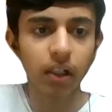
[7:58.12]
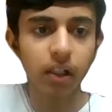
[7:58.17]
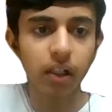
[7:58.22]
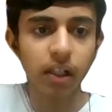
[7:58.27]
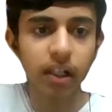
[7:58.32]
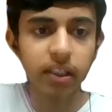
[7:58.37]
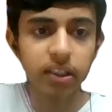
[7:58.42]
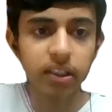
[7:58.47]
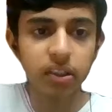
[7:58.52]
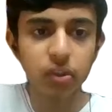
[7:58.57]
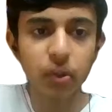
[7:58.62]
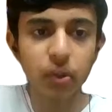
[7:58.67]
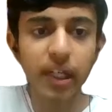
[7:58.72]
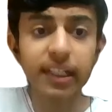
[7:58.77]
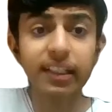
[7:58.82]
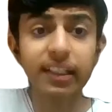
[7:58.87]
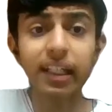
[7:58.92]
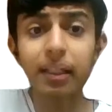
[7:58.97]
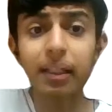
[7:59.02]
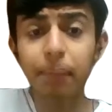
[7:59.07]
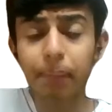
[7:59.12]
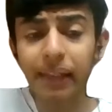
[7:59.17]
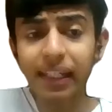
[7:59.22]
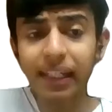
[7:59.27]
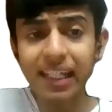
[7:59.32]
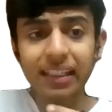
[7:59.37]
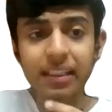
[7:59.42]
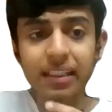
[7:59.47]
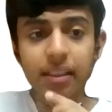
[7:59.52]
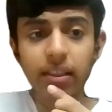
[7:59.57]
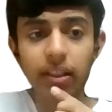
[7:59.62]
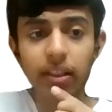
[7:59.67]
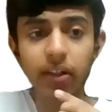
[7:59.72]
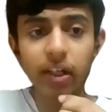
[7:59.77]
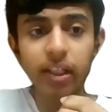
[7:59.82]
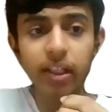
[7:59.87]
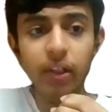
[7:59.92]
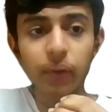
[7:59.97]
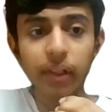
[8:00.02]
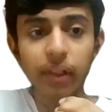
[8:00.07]
A straight line. Please
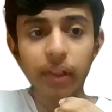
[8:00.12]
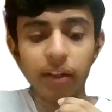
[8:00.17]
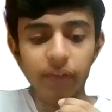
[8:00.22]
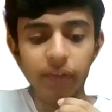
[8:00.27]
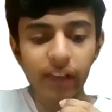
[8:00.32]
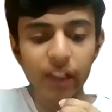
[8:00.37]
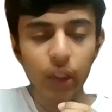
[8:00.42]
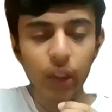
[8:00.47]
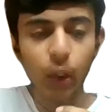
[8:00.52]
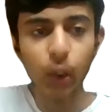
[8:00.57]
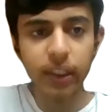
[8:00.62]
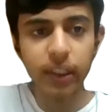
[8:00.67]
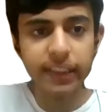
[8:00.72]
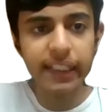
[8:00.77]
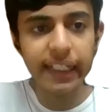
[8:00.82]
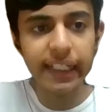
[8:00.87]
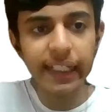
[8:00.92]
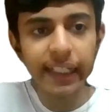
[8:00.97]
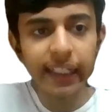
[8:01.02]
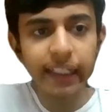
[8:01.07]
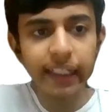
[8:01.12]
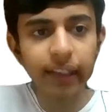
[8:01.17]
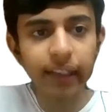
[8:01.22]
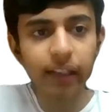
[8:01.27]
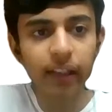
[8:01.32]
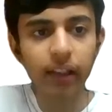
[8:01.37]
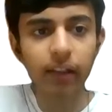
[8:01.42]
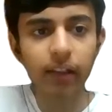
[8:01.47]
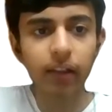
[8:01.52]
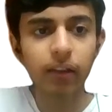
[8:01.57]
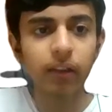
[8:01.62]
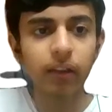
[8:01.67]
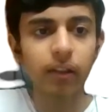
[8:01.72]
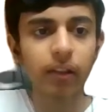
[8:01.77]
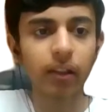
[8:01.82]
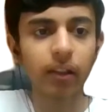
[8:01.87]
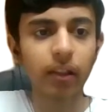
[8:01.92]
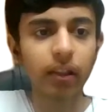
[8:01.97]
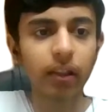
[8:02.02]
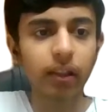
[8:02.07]
write down here velocity,
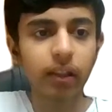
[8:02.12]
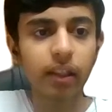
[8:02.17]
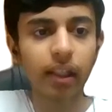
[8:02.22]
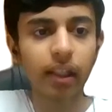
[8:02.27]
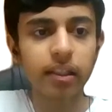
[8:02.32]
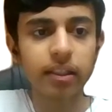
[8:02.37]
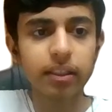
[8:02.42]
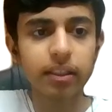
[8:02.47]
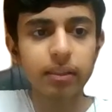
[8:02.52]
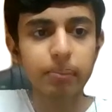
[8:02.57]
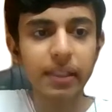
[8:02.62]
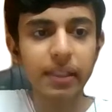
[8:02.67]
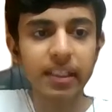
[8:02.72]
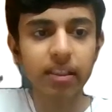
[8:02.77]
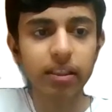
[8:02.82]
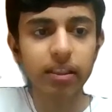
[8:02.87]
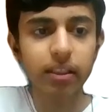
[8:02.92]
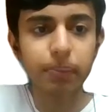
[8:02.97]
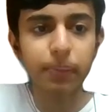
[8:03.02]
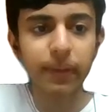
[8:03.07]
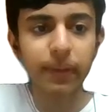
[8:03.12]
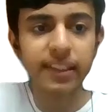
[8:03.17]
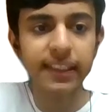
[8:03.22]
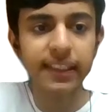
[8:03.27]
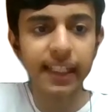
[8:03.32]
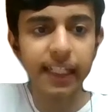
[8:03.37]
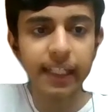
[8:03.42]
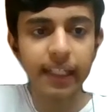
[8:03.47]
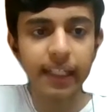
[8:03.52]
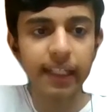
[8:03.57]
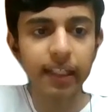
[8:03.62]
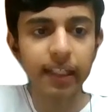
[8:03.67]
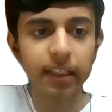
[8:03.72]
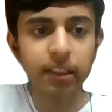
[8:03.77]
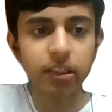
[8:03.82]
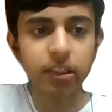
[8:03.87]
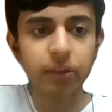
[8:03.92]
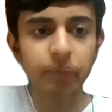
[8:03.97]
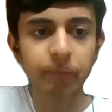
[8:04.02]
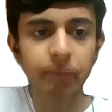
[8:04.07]
that is meters per second,